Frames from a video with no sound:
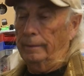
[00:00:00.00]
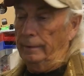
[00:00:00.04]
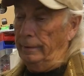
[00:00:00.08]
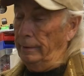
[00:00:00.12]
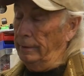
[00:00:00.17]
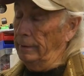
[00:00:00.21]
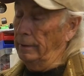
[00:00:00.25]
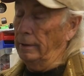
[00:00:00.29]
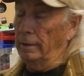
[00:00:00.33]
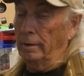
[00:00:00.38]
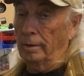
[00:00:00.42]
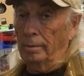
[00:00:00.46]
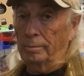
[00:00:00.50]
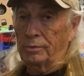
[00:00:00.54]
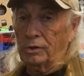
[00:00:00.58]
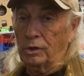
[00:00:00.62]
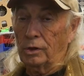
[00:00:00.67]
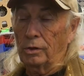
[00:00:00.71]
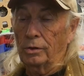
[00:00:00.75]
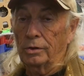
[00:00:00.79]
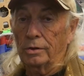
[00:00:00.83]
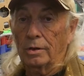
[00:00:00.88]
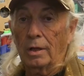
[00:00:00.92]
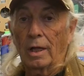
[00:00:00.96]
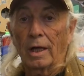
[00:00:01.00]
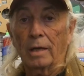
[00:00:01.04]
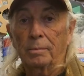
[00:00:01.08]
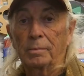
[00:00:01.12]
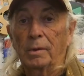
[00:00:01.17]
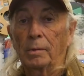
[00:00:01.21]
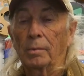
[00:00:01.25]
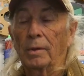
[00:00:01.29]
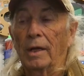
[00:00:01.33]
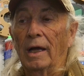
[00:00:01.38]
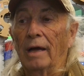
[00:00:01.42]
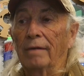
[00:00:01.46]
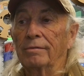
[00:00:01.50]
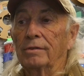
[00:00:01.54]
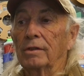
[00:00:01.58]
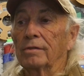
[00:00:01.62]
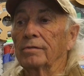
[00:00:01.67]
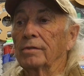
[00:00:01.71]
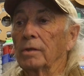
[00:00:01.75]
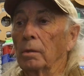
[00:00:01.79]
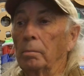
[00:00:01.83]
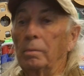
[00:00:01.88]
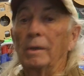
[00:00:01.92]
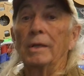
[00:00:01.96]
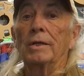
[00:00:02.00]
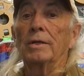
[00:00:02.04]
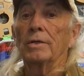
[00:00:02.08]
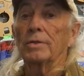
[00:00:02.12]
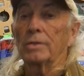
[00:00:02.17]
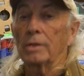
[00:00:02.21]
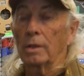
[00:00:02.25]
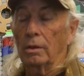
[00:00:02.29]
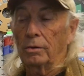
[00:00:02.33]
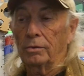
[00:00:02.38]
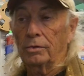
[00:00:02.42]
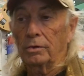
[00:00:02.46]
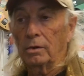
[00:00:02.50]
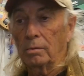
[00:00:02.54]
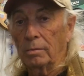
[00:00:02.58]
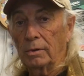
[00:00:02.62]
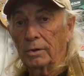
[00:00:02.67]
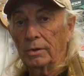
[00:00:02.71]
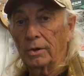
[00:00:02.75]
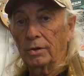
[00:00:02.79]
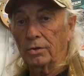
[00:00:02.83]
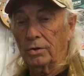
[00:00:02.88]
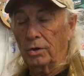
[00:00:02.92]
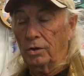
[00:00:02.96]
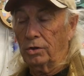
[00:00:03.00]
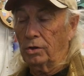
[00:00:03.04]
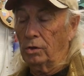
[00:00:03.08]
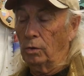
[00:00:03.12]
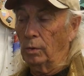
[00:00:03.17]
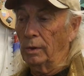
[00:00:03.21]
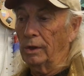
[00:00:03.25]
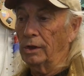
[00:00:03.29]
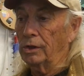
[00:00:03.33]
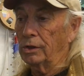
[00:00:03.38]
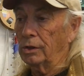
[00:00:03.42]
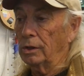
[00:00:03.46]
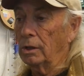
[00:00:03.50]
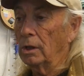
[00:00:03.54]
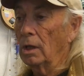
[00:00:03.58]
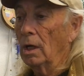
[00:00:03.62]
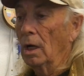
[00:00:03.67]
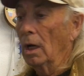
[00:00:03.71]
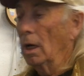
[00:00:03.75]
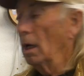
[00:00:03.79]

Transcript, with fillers: I'm sure there's a lot of people have different opinions out there about the situation.